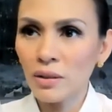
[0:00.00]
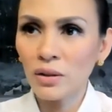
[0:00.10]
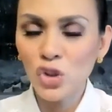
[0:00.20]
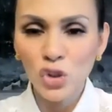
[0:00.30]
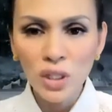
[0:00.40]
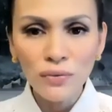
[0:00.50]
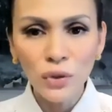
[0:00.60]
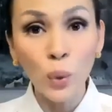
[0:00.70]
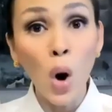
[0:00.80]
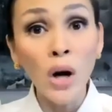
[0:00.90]
shift
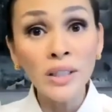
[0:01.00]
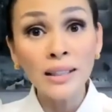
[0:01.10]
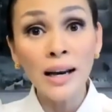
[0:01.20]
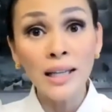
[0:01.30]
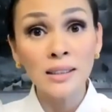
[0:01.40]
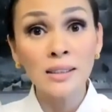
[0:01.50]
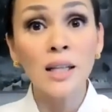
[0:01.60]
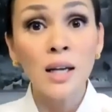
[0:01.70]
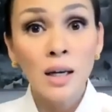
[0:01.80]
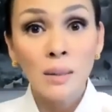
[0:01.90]
to online
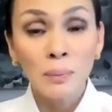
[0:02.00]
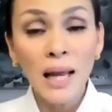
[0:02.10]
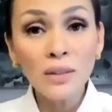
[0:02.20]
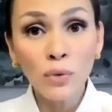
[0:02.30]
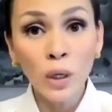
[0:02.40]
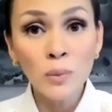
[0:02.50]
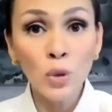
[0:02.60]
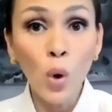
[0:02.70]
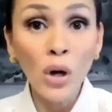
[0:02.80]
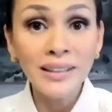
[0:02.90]
platforms, to
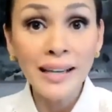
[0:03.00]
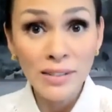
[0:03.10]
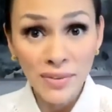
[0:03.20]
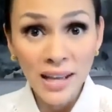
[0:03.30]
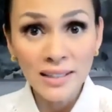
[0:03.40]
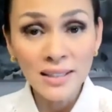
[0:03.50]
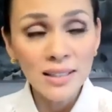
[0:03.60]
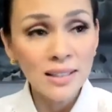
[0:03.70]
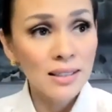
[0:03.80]
online events,